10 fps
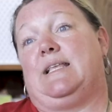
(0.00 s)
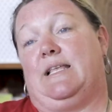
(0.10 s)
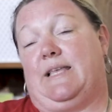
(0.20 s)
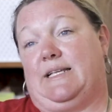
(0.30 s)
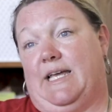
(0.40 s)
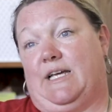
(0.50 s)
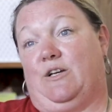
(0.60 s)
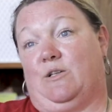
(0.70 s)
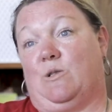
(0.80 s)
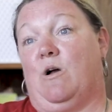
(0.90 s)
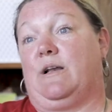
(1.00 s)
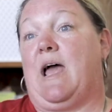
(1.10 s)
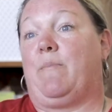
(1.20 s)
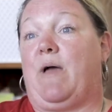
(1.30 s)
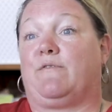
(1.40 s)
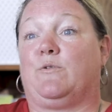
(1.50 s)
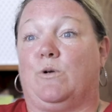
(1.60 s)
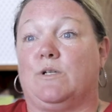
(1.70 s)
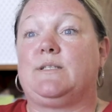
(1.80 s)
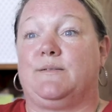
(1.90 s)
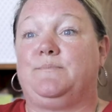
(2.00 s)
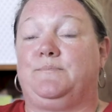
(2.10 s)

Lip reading: and then they take a good long nap afterwards.